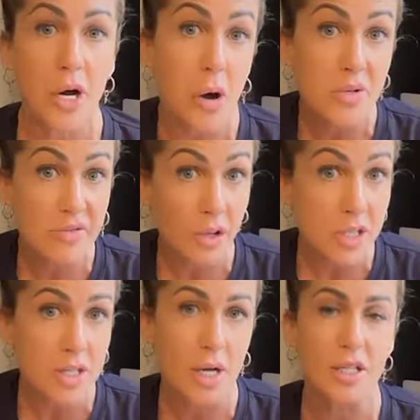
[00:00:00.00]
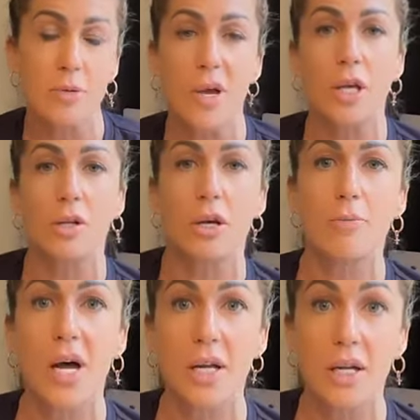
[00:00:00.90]
when I was first starting to make a lot
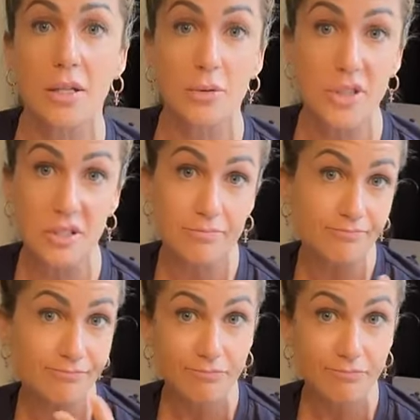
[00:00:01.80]
of money, and it was